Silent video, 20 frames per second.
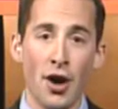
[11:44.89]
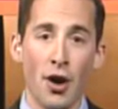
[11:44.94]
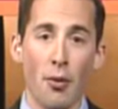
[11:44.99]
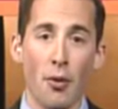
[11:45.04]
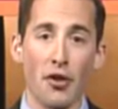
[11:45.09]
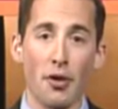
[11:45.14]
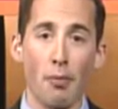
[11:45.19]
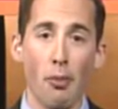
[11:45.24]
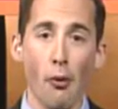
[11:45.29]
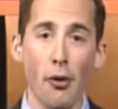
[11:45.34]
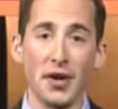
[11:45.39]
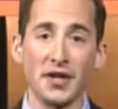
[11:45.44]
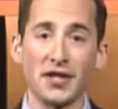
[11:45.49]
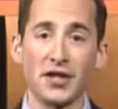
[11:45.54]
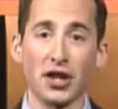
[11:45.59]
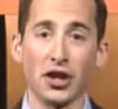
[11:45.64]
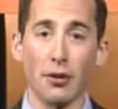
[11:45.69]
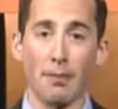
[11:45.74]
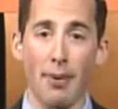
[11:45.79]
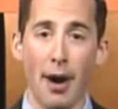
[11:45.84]
While the boys
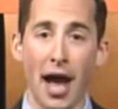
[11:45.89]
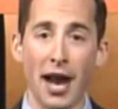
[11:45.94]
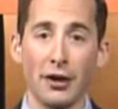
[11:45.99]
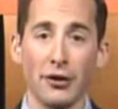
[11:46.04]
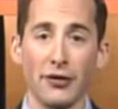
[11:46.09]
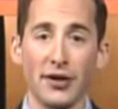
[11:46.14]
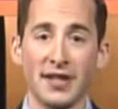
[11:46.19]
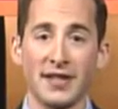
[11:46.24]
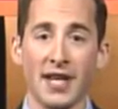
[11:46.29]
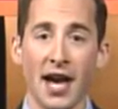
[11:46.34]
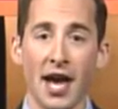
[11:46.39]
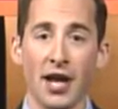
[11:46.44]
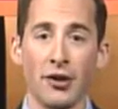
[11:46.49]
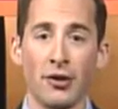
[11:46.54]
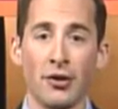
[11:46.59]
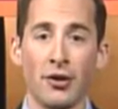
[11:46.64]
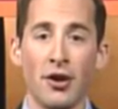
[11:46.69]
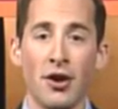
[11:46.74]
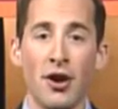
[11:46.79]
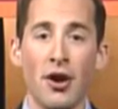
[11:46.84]
took the Pioneer League
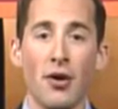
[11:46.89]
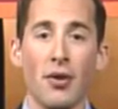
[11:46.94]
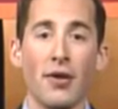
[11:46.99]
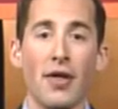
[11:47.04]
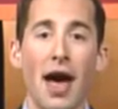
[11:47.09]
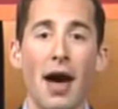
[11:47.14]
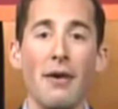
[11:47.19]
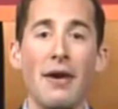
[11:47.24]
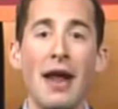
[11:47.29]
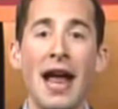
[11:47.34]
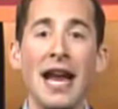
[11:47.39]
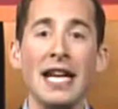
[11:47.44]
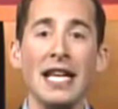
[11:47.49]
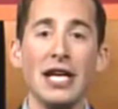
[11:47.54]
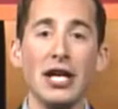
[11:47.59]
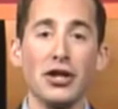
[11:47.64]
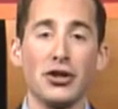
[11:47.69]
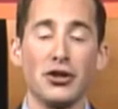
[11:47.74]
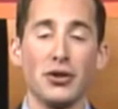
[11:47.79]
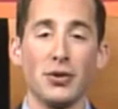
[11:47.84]
title without any
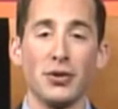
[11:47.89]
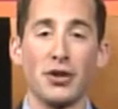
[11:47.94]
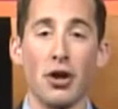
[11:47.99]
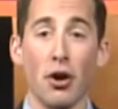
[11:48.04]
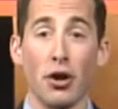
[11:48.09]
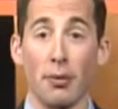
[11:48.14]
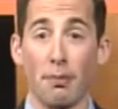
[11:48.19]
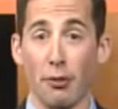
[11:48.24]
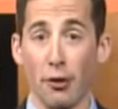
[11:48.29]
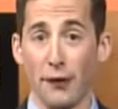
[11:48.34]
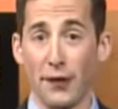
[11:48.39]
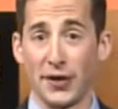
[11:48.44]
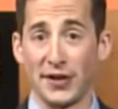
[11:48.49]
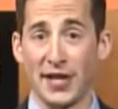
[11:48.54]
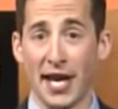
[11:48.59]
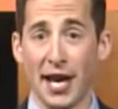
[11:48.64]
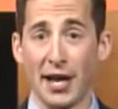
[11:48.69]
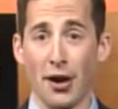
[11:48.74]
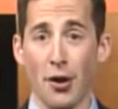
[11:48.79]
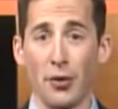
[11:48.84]
issues, going a perfect
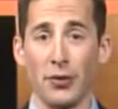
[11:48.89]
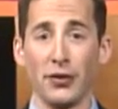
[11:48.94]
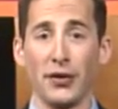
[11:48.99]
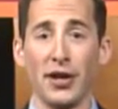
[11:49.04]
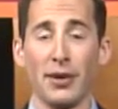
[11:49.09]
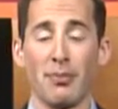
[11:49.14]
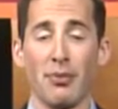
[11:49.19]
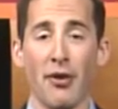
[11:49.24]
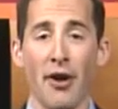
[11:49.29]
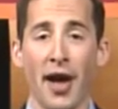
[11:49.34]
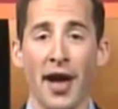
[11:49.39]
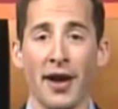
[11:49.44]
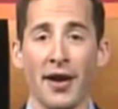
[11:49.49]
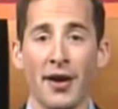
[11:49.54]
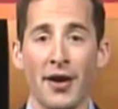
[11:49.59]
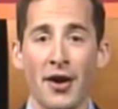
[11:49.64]
10-0 in league play.